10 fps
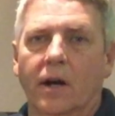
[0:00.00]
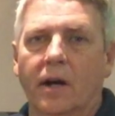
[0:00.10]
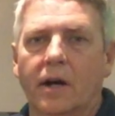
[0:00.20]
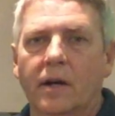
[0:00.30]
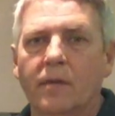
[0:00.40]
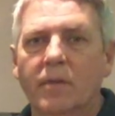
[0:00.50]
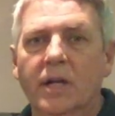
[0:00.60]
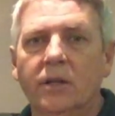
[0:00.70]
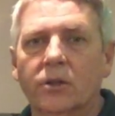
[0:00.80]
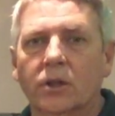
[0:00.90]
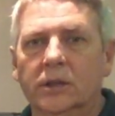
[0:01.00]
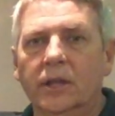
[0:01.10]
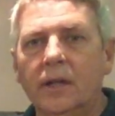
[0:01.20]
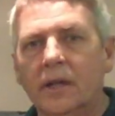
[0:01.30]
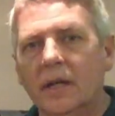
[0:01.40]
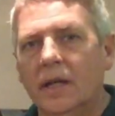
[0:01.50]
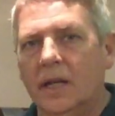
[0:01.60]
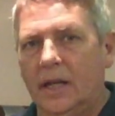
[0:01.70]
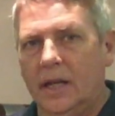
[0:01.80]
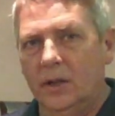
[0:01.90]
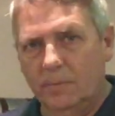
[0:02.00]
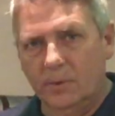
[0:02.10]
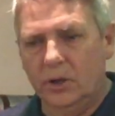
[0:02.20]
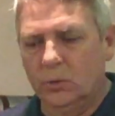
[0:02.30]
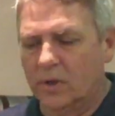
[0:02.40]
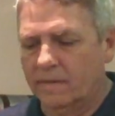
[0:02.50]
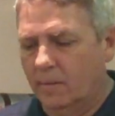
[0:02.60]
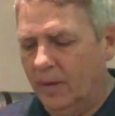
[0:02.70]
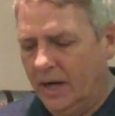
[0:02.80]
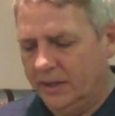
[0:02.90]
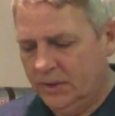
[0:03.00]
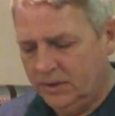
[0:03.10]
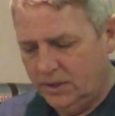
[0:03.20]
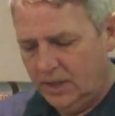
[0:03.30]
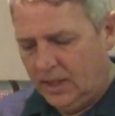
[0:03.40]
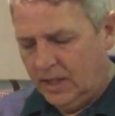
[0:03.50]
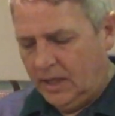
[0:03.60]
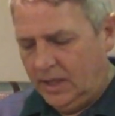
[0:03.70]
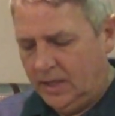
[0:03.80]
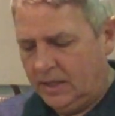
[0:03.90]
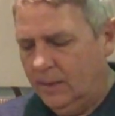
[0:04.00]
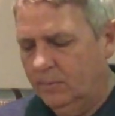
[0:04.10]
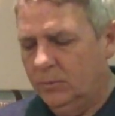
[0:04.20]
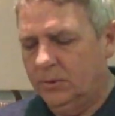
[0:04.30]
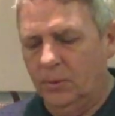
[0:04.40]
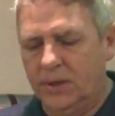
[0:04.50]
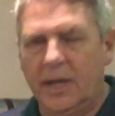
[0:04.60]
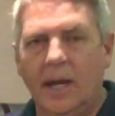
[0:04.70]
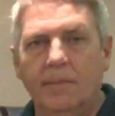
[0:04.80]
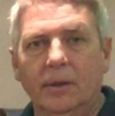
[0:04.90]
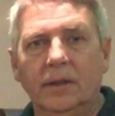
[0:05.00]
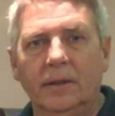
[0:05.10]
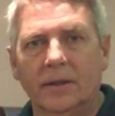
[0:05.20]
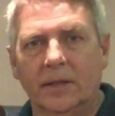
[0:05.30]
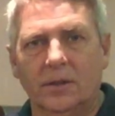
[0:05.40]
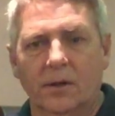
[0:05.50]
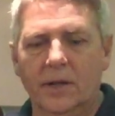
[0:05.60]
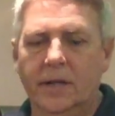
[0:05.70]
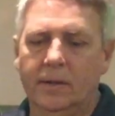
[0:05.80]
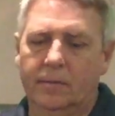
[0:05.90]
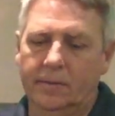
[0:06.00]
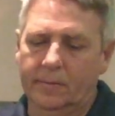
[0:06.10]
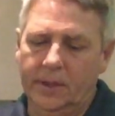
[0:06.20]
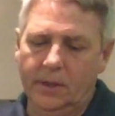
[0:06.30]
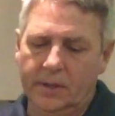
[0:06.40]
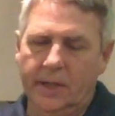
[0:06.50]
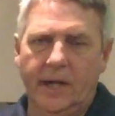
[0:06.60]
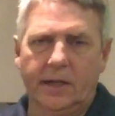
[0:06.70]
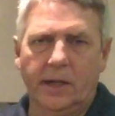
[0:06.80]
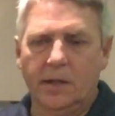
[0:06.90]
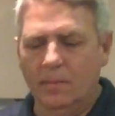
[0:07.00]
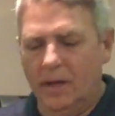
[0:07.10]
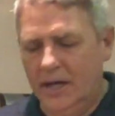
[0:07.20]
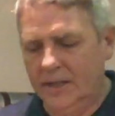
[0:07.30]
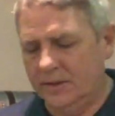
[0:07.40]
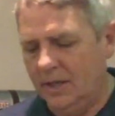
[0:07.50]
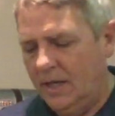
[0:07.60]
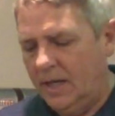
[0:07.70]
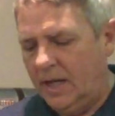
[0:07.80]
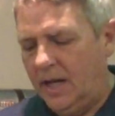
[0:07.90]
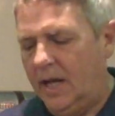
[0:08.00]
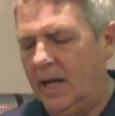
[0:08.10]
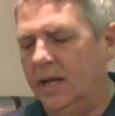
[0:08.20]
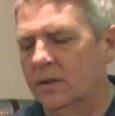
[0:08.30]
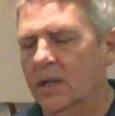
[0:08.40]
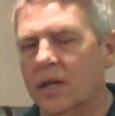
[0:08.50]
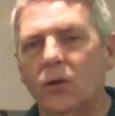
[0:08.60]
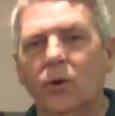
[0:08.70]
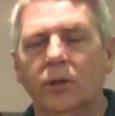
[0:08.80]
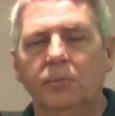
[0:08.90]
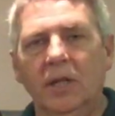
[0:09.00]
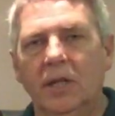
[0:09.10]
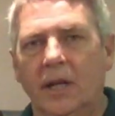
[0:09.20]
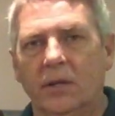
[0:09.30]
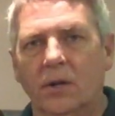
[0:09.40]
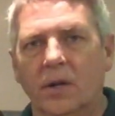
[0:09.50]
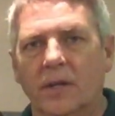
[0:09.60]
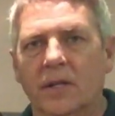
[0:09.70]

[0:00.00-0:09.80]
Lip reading: our MIDI controller and you purchase one of our boxes, it comes with a cable that's already connected to the box, and it's got a USB connector